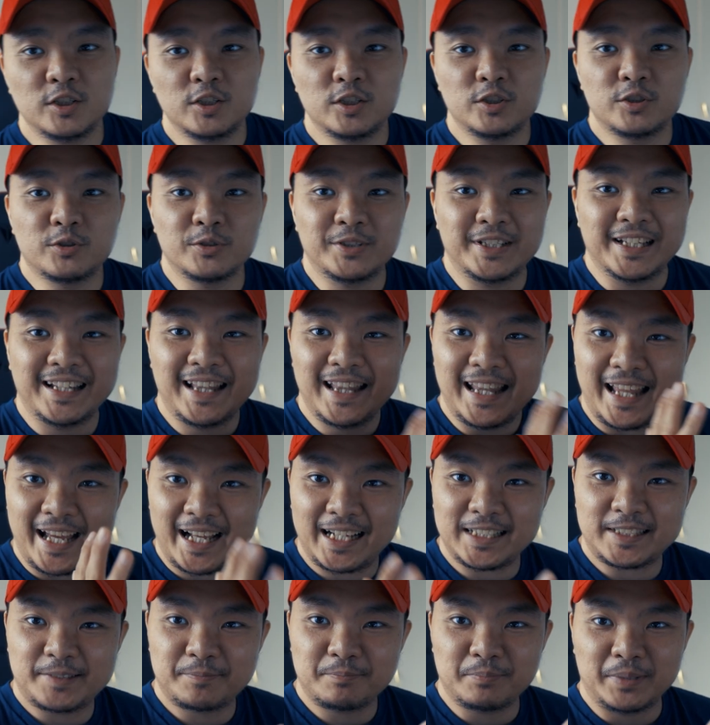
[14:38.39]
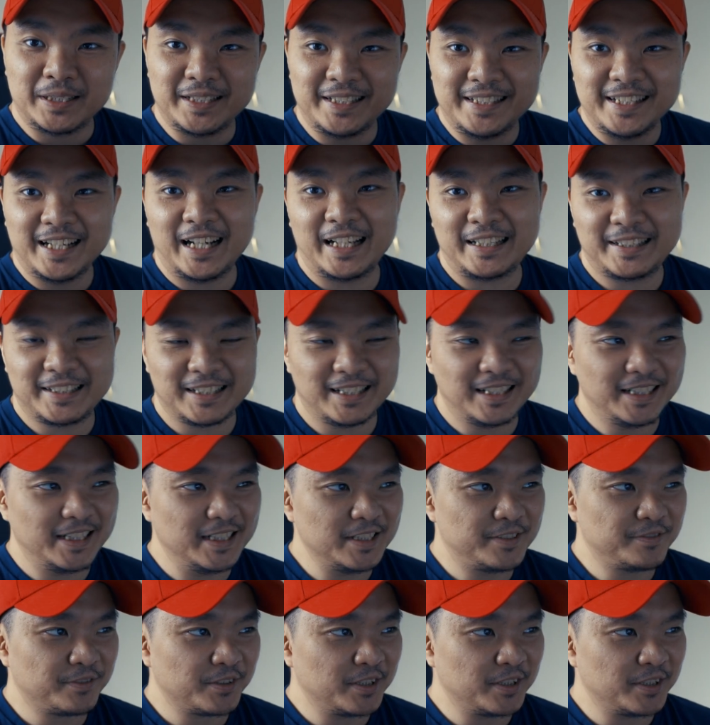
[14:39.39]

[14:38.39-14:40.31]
So the last but not the least